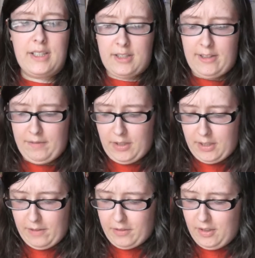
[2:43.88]
I sniff the
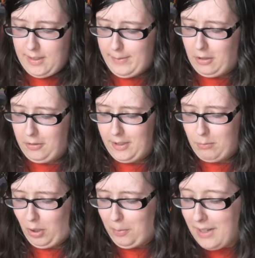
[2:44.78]
tea first. Let me hold
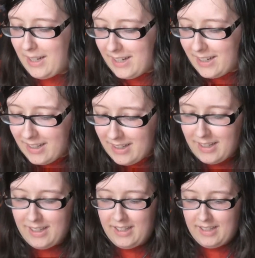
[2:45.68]
it properly.
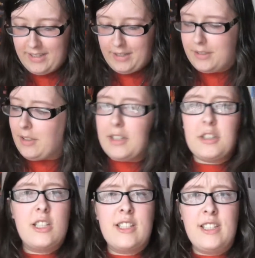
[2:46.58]
So
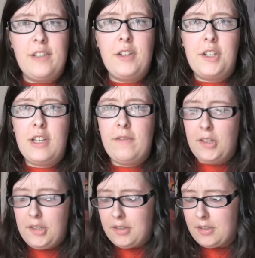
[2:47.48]
let's just sniff the tea
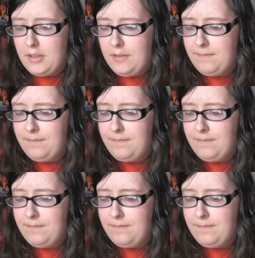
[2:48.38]
first.